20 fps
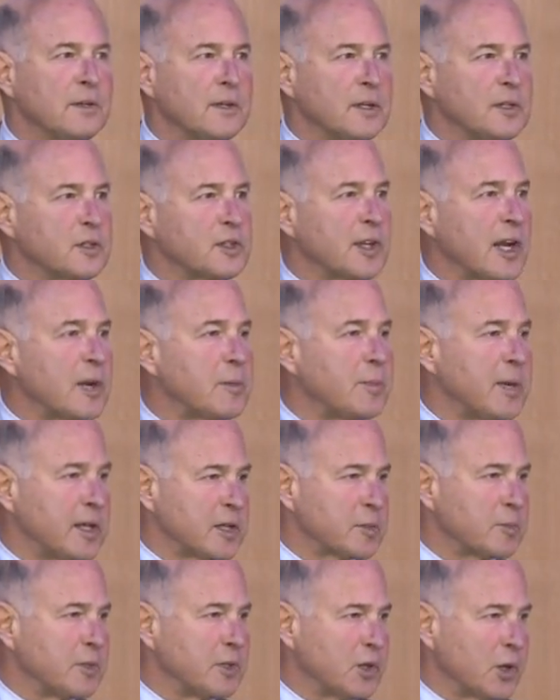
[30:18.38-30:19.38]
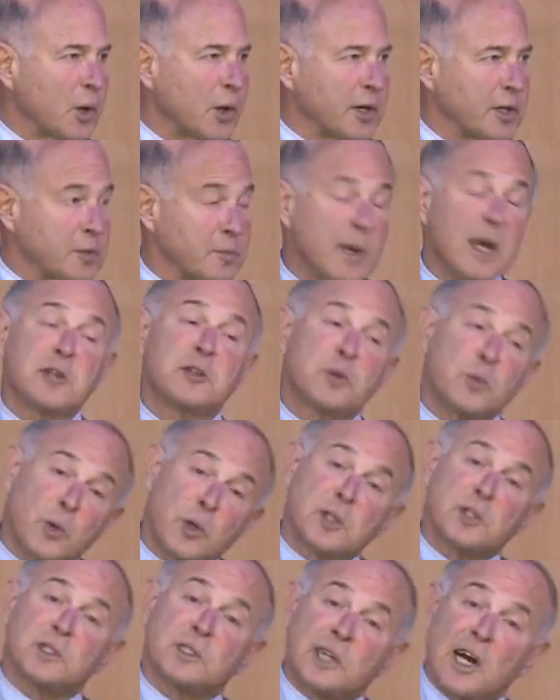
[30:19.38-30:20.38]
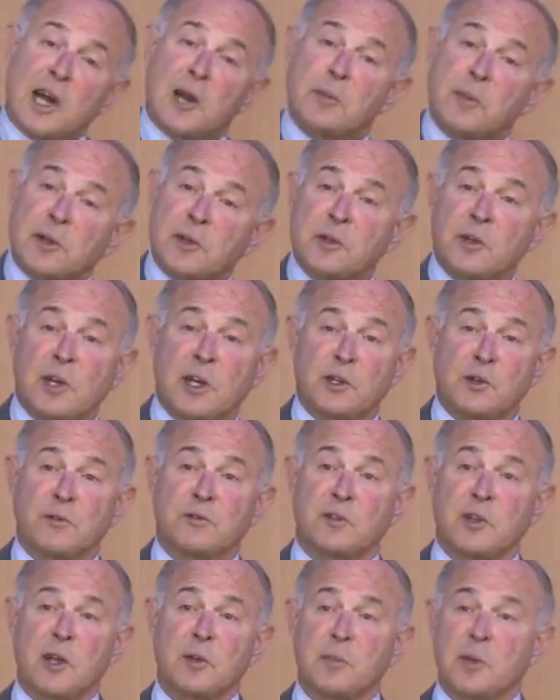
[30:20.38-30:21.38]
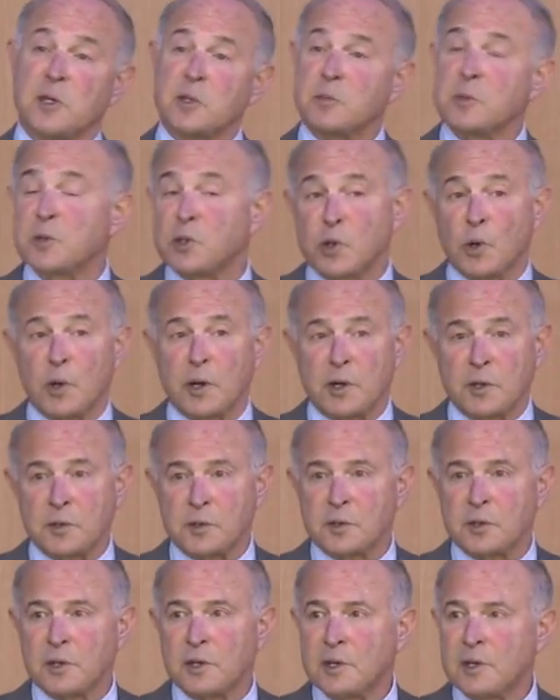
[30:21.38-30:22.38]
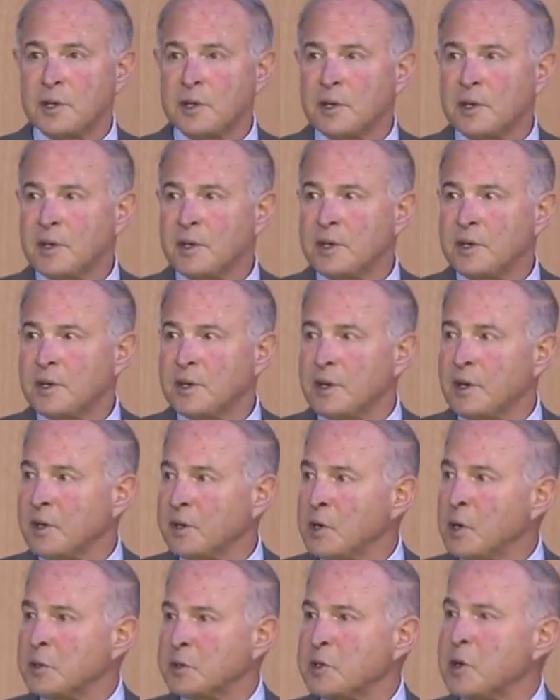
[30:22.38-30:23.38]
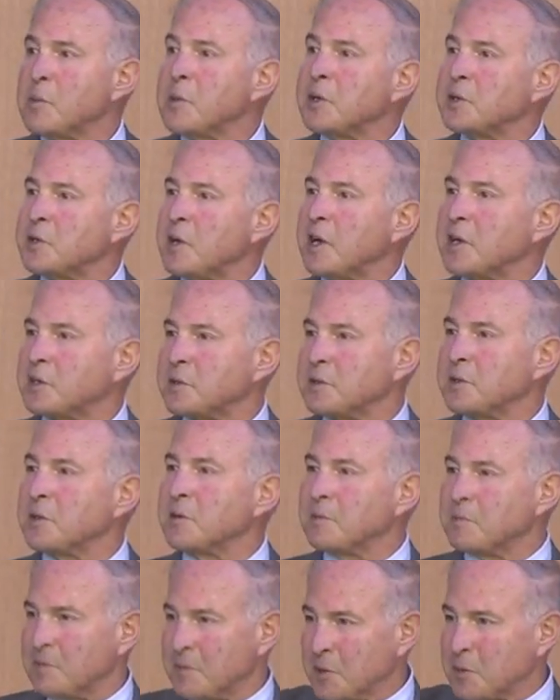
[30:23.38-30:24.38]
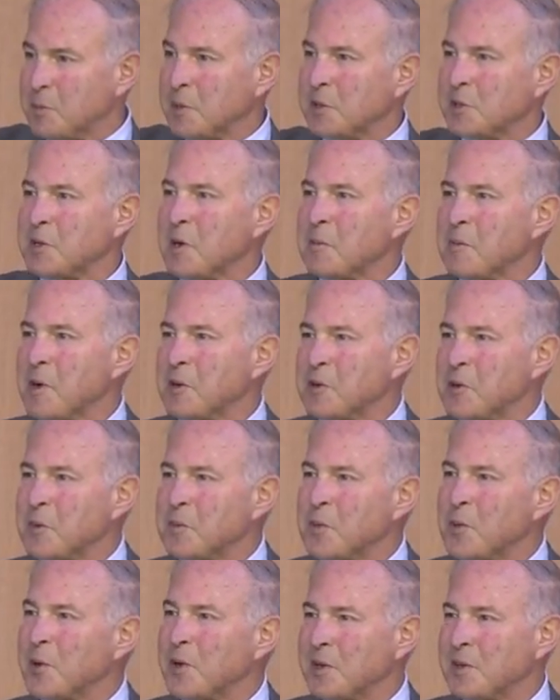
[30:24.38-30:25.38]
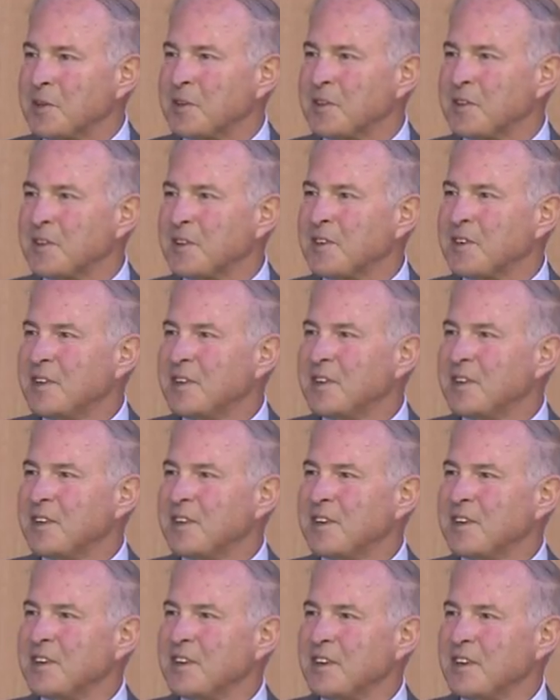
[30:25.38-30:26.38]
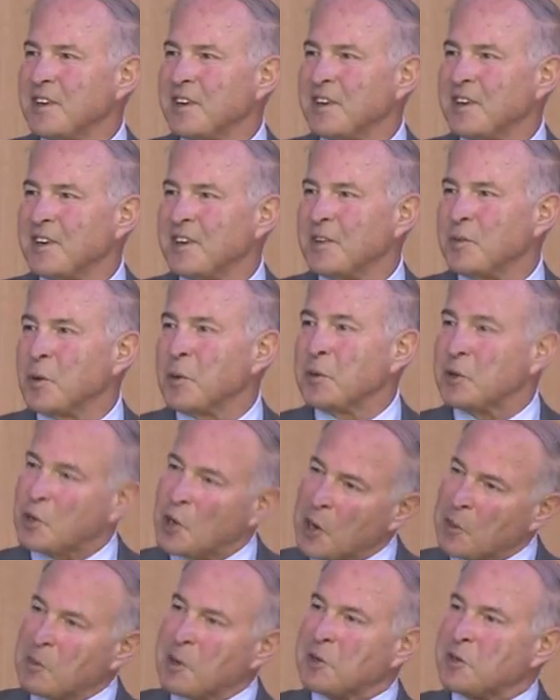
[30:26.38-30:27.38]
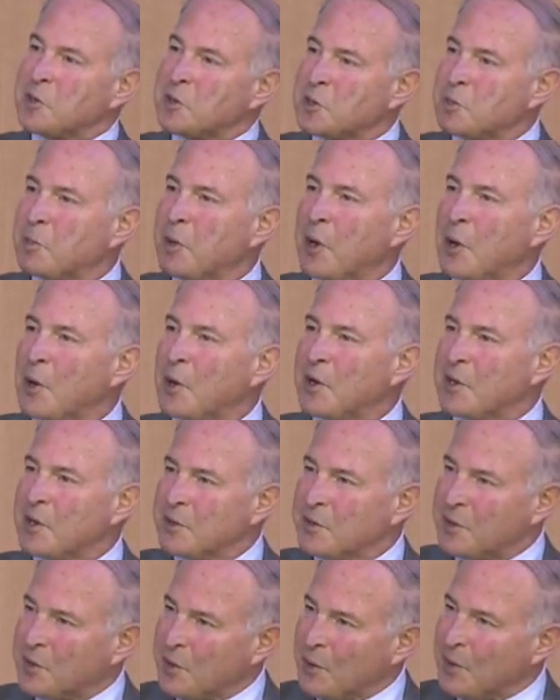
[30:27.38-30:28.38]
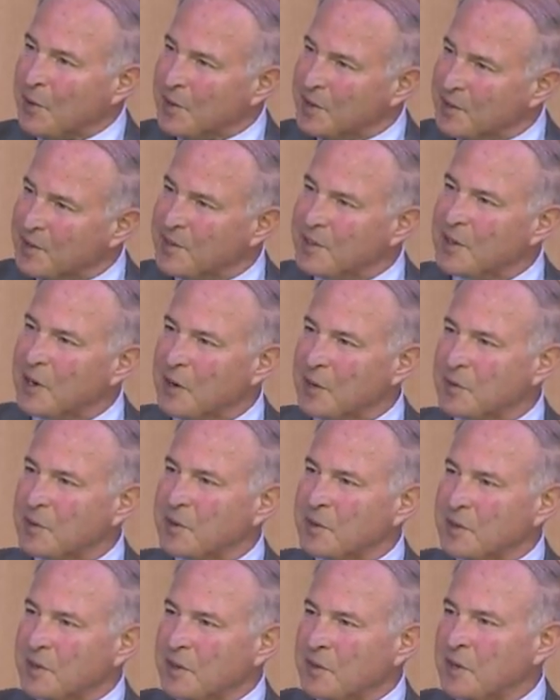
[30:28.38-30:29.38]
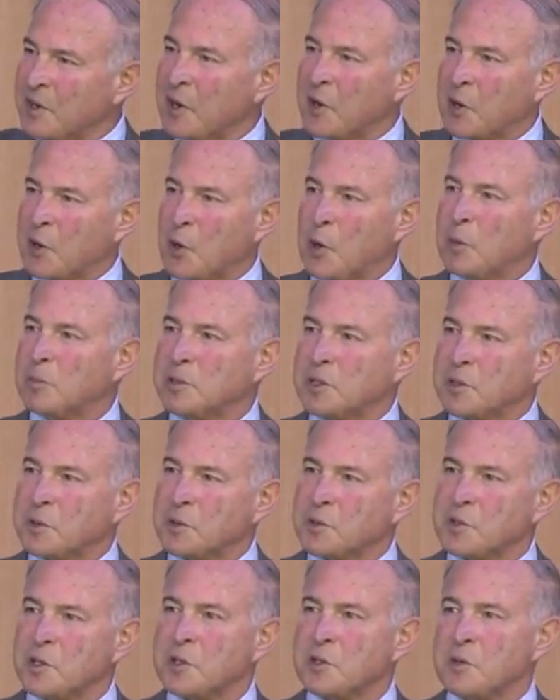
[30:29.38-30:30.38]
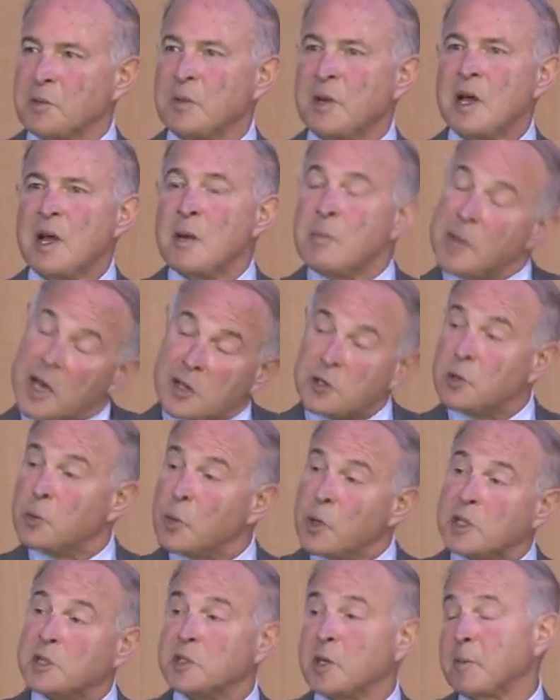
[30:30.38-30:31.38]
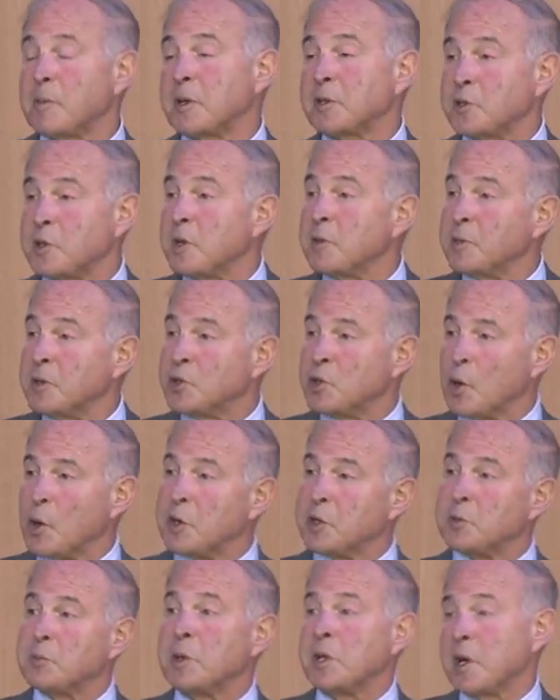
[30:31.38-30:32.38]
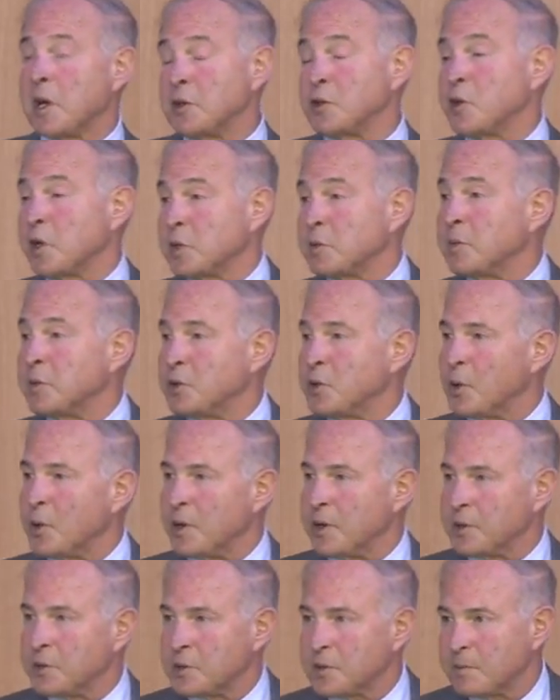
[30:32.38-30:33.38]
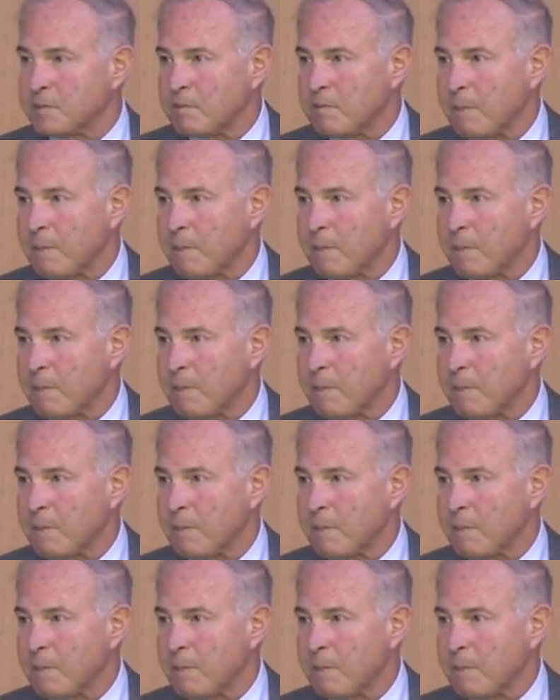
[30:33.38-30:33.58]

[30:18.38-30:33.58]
than state-based majorities. Madison worries a lot about the nature of state-based majorities. Uh, you know, in some ways, actually, this picks up on your point. Uh, when we talk about the disparity in the current, you know, the, in our current political system. Madison worries a lot about state majorities being unjust majorities.